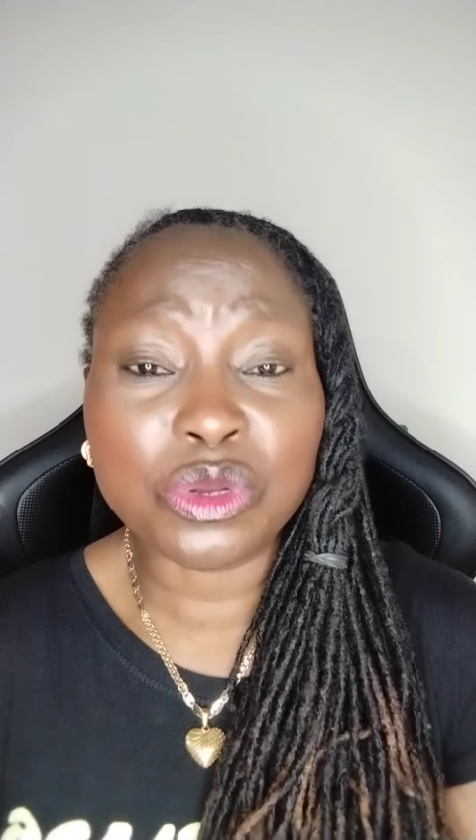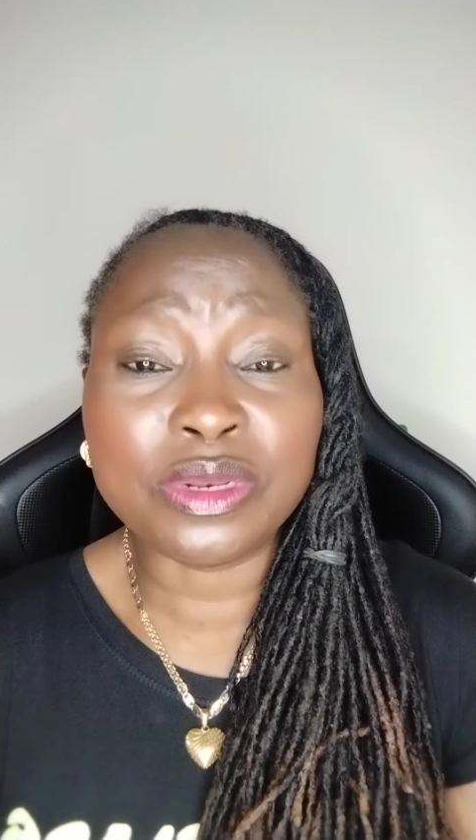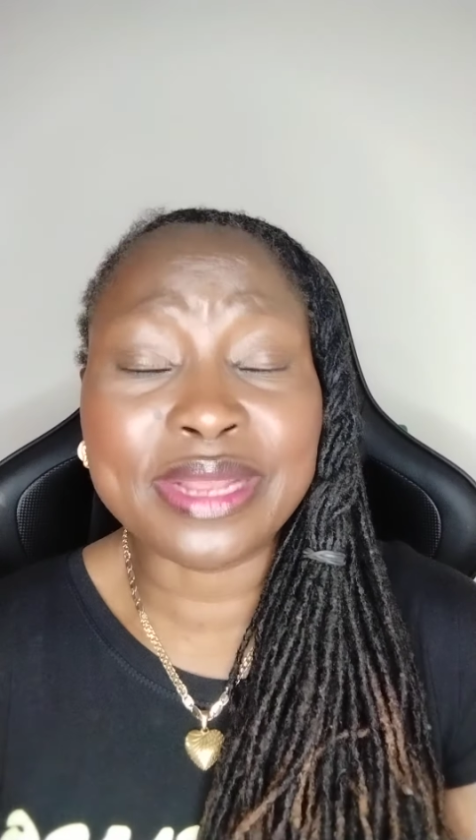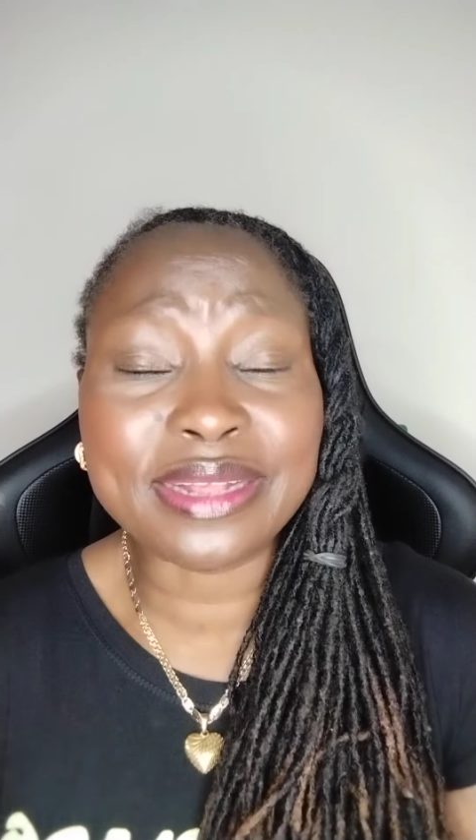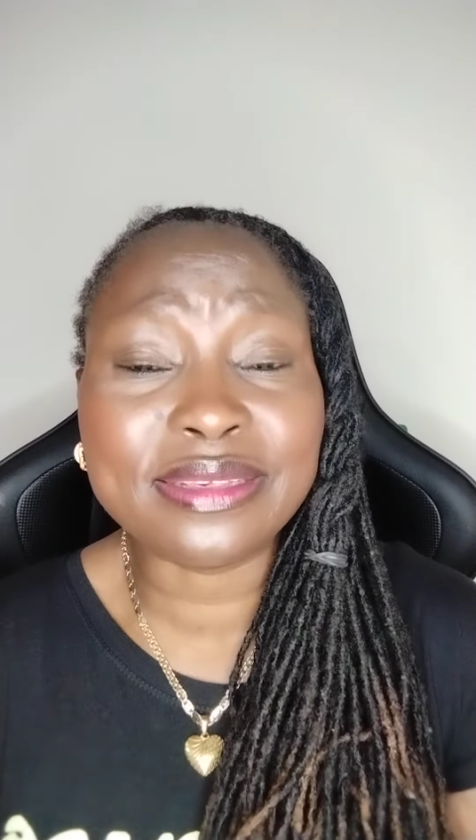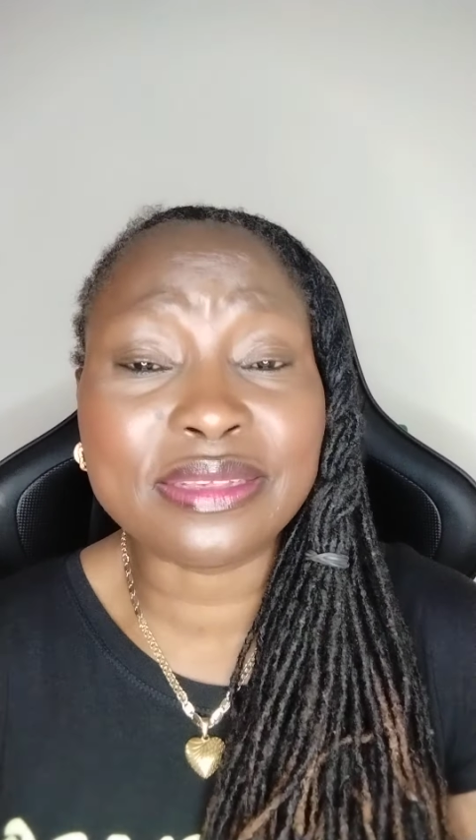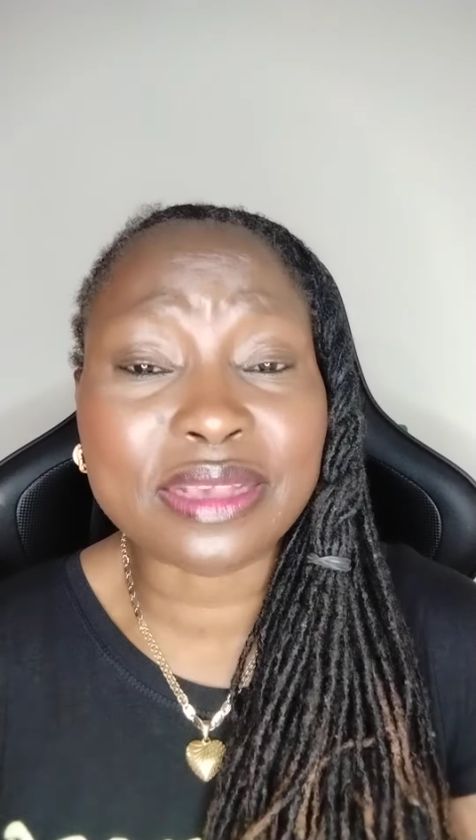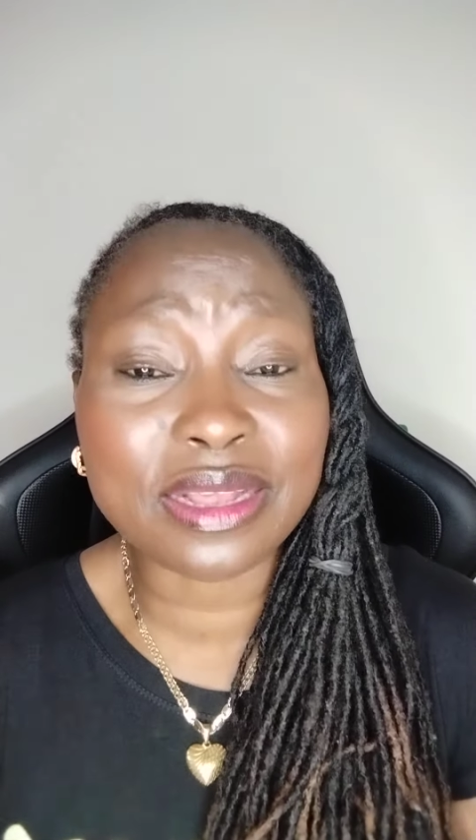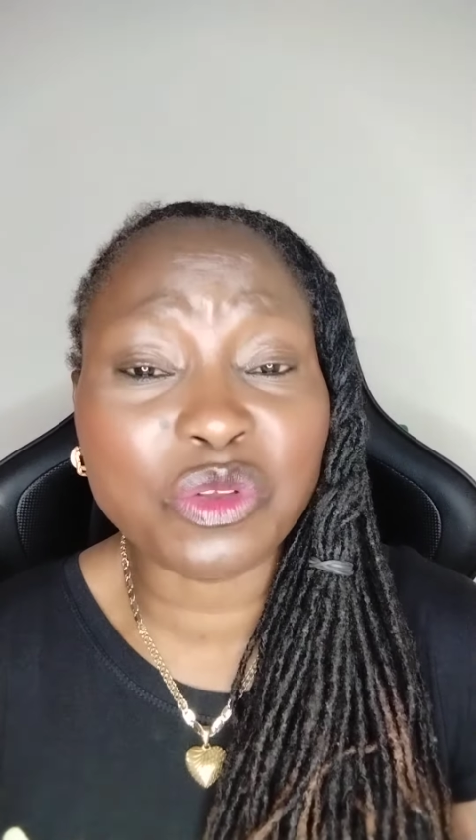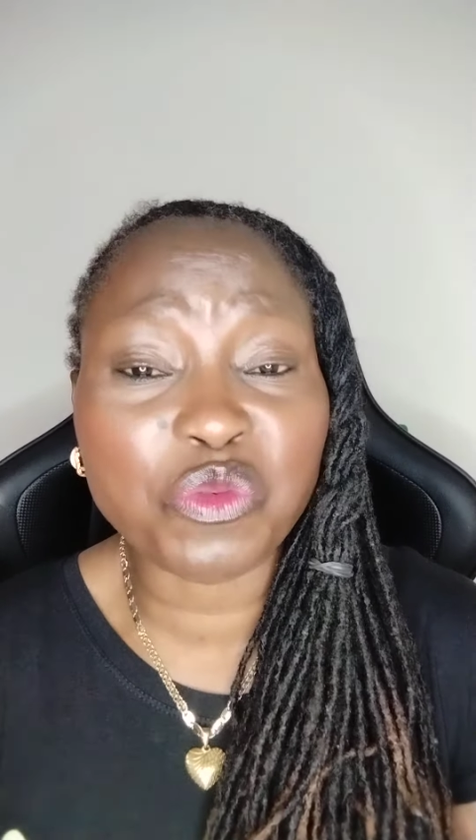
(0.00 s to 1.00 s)
That is
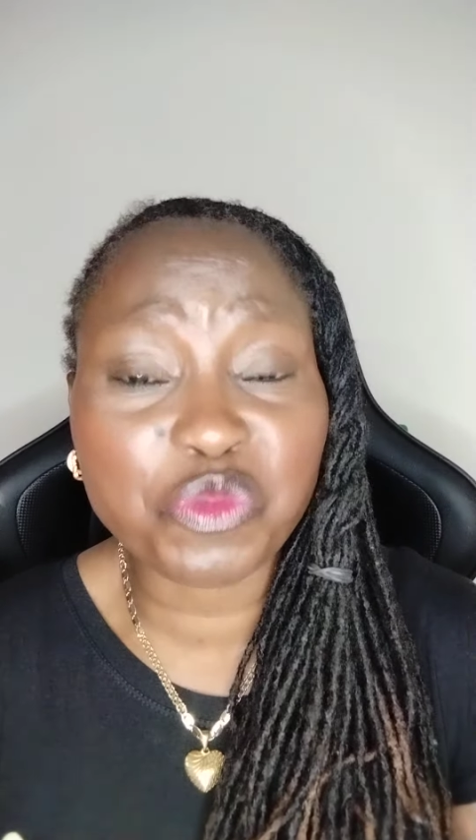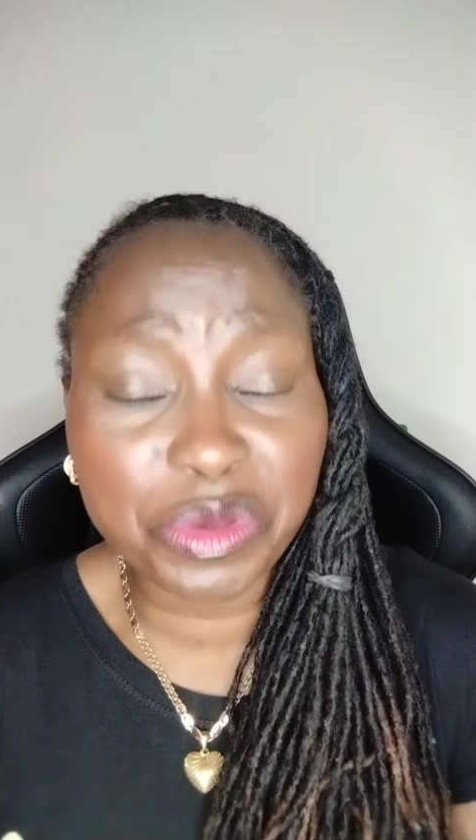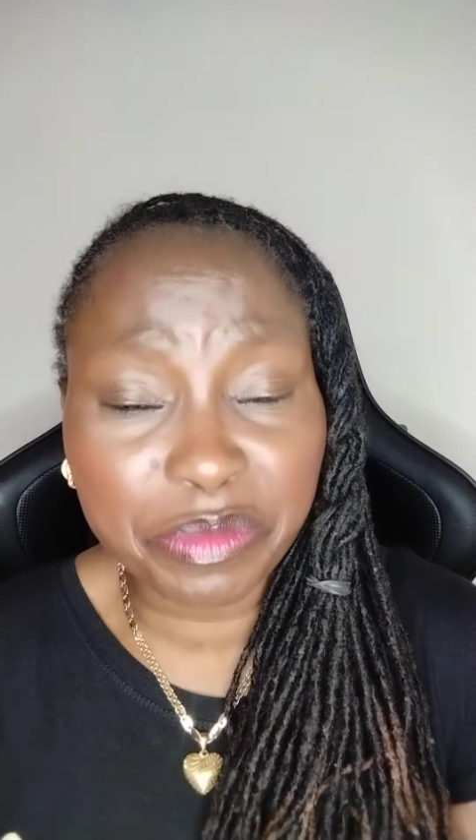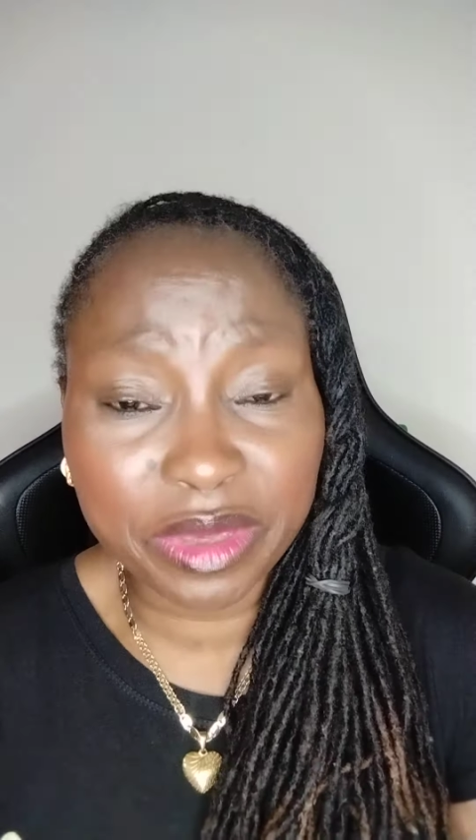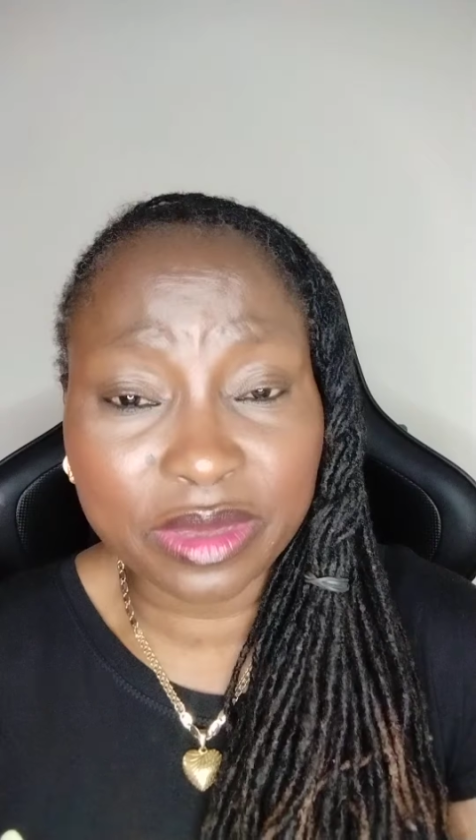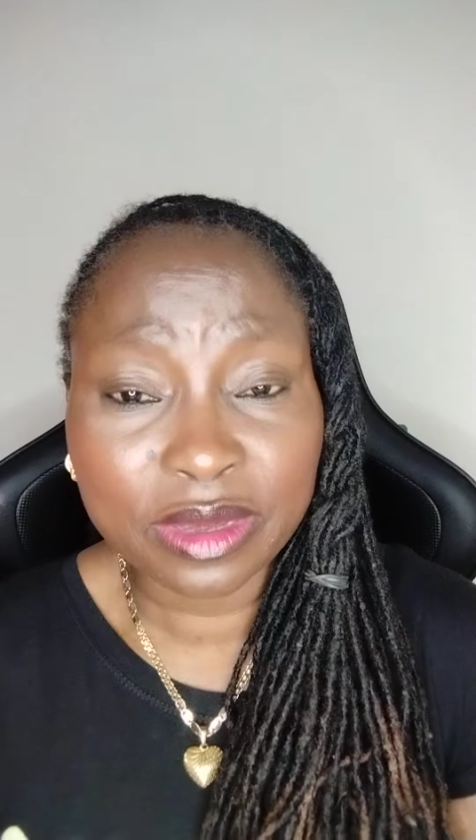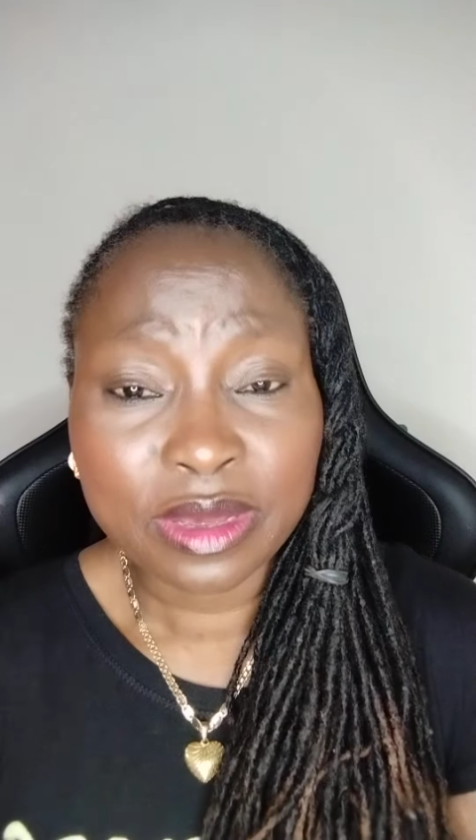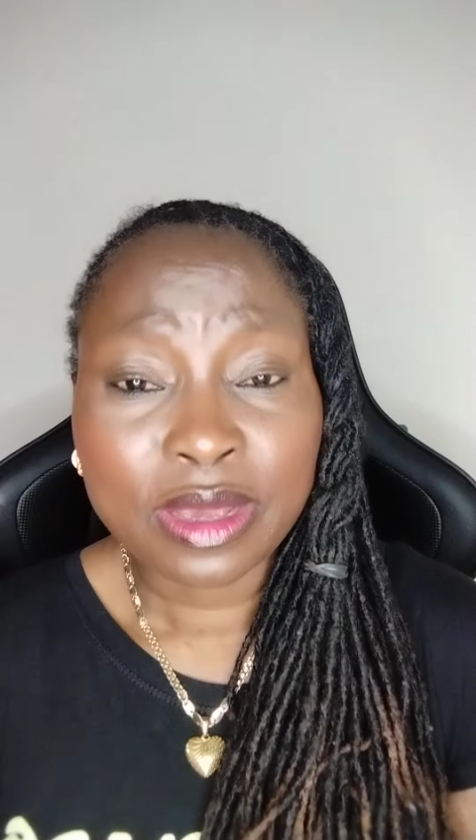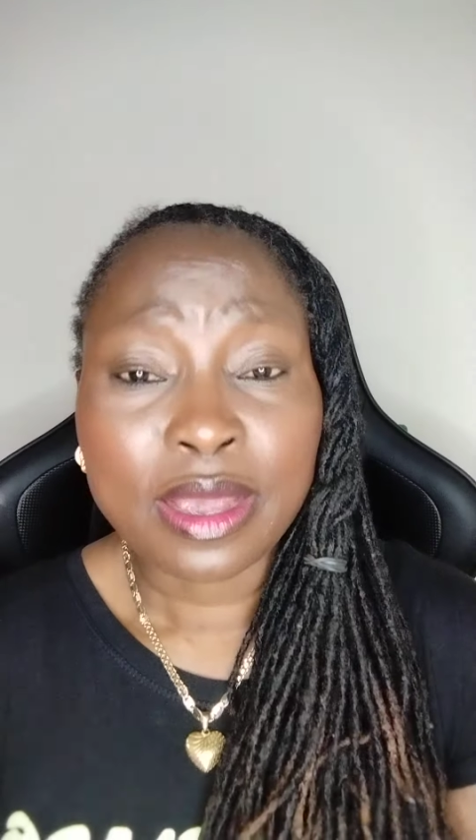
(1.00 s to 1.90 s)
kind of women.